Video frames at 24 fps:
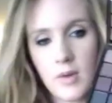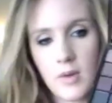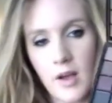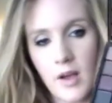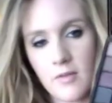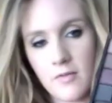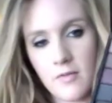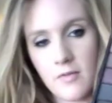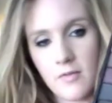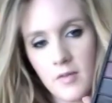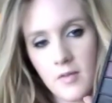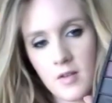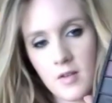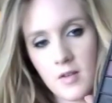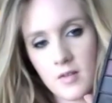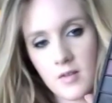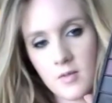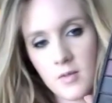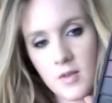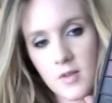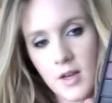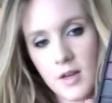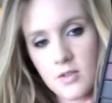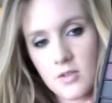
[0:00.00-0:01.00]
Outfitters
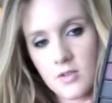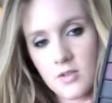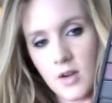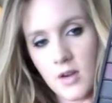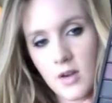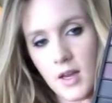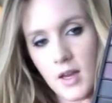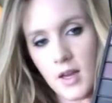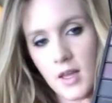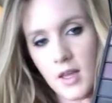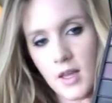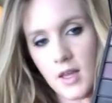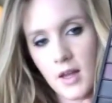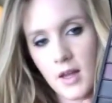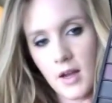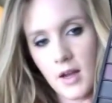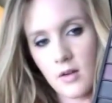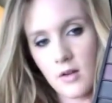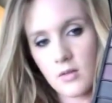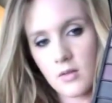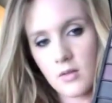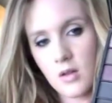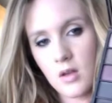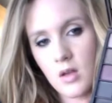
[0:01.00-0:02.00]
without trying it
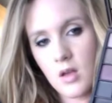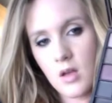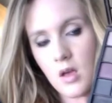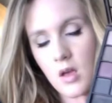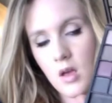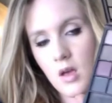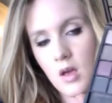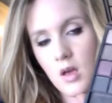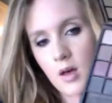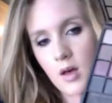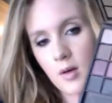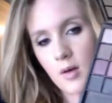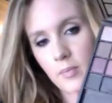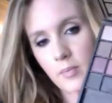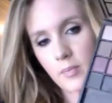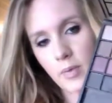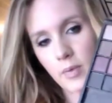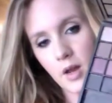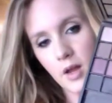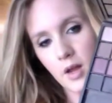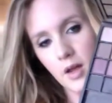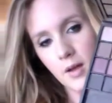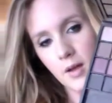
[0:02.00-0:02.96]
out. But